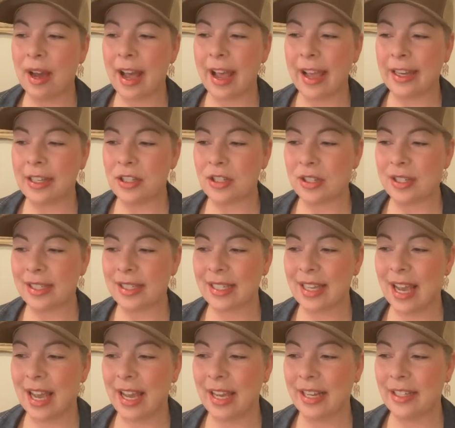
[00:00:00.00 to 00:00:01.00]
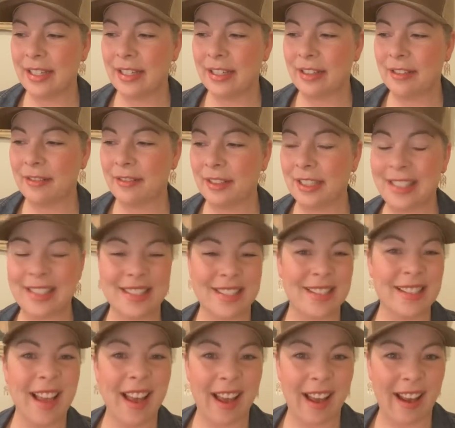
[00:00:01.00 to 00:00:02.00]
I just kind of, it
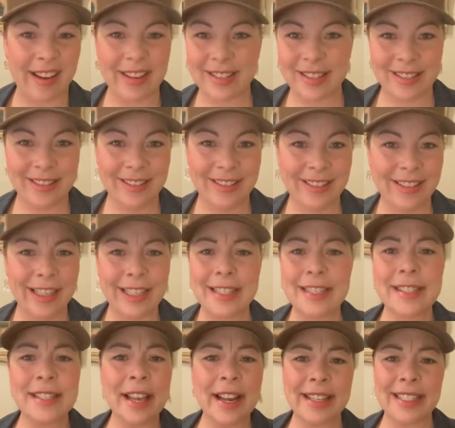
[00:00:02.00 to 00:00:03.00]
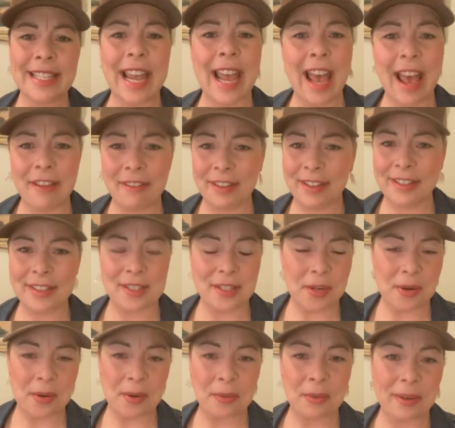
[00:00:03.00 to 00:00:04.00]
sucked it sucked having to
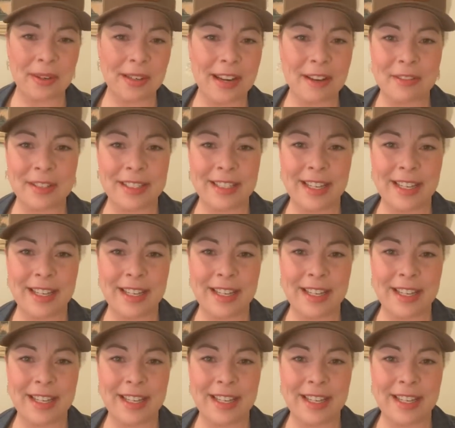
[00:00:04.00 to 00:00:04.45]
go to work every